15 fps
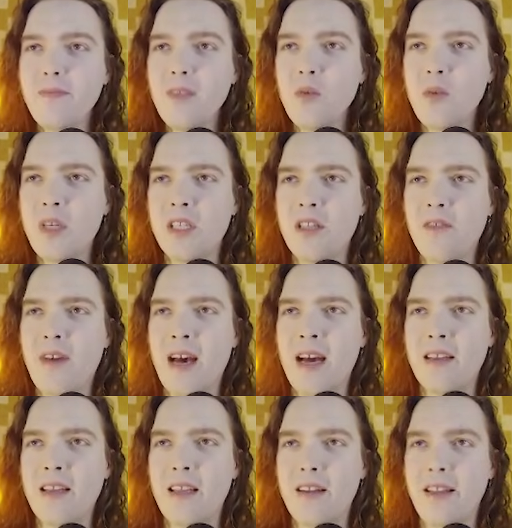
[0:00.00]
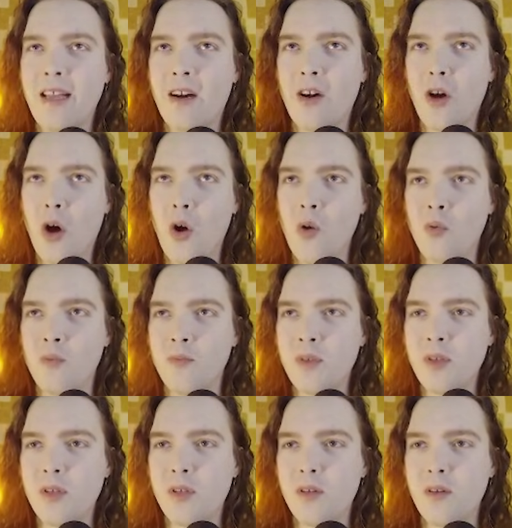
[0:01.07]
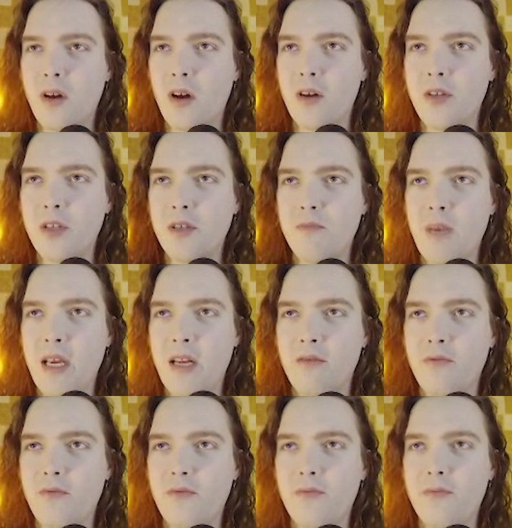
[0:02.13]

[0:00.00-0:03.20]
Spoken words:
which is the fact that their homes are just made of